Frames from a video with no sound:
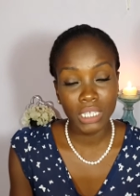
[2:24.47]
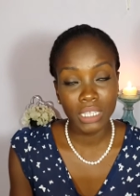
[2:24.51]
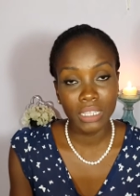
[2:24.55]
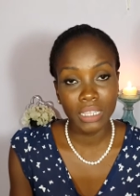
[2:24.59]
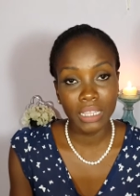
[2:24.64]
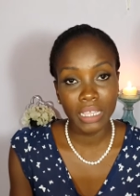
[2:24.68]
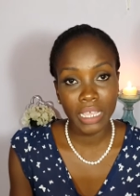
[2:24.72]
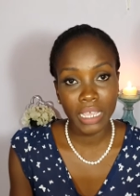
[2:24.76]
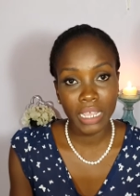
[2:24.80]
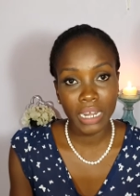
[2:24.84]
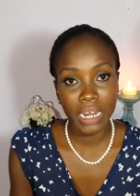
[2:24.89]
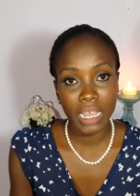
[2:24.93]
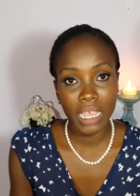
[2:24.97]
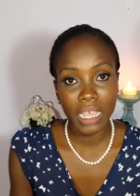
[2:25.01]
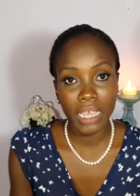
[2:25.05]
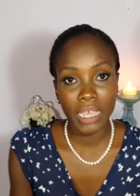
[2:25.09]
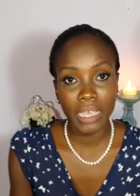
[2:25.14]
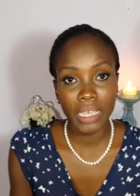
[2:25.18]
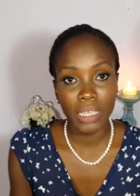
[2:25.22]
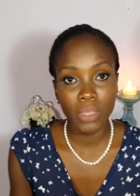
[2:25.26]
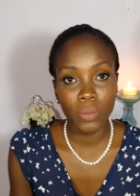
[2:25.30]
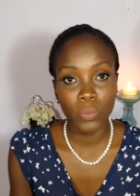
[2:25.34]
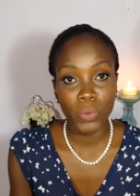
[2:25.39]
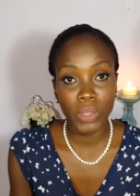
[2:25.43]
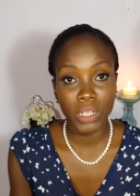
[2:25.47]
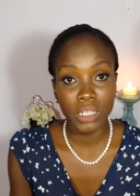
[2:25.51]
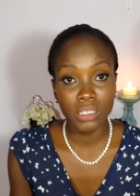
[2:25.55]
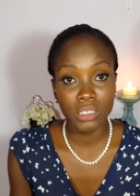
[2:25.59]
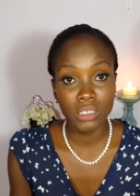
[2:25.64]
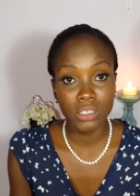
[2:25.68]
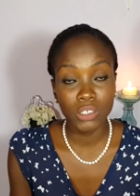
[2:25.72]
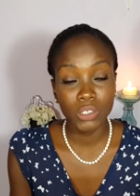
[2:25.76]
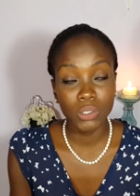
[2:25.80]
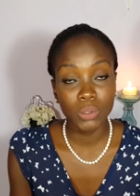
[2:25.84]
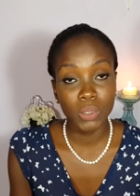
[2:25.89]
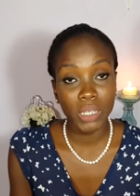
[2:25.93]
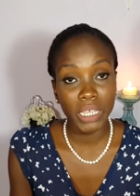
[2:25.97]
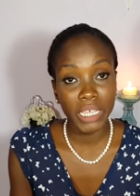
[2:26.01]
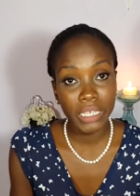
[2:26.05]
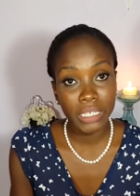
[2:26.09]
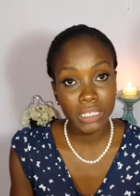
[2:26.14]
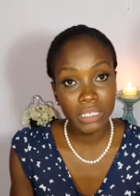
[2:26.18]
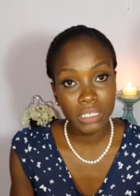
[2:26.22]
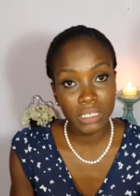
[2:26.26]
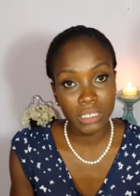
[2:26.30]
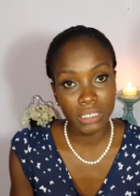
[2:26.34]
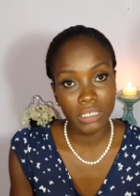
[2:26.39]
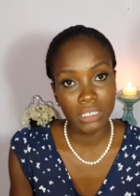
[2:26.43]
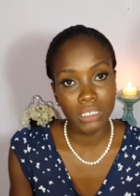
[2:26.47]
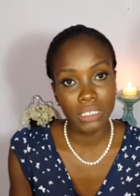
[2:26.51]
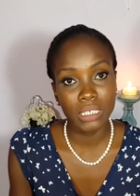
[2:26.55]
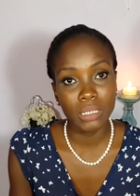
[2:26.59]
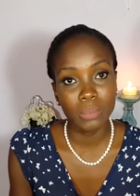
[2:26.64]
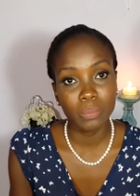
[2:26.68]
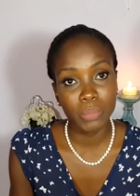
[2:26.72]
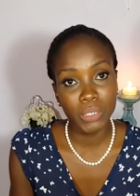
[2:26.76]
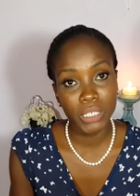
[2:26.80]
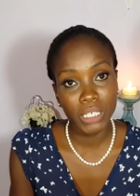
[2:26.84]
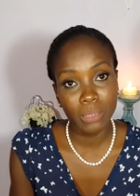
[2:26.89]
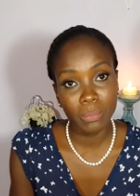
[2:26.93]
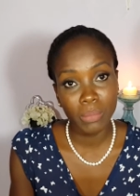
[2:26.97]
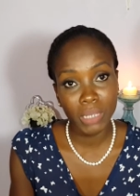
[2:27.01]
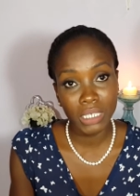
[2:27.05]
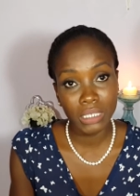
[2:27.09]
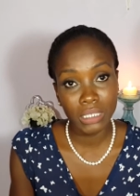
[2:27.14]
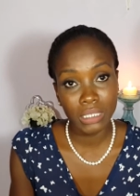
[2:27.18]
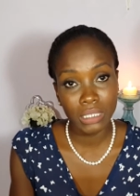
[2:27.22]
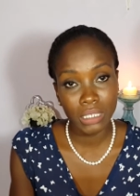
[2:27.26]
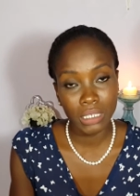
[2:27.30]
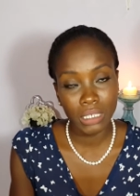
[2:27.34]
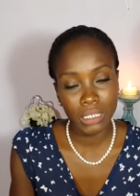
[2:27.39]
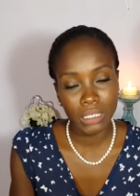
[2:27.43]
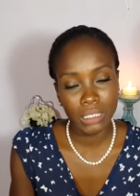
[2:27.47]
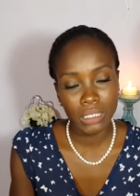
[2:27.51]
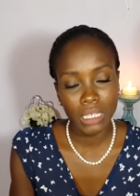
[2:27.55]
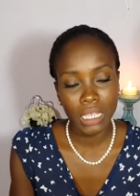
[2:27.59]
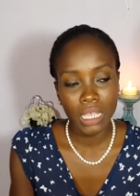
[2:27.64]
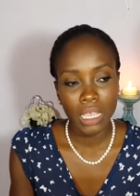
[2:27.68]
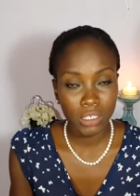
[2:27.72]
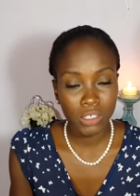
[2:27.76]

and then I went to England to complete my studies.